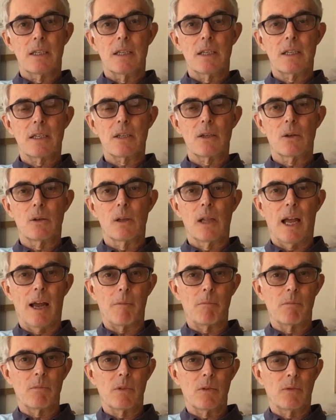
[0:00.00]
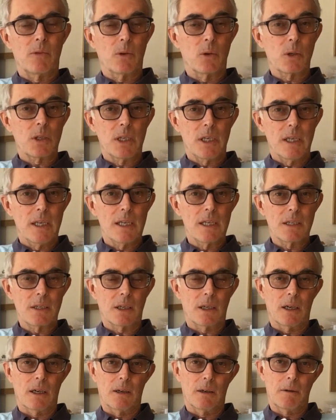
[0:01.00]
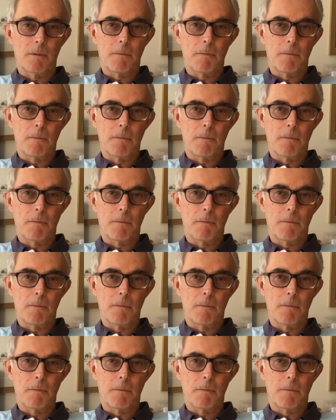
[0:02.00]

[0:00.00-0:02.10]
this all happened 40 years ago.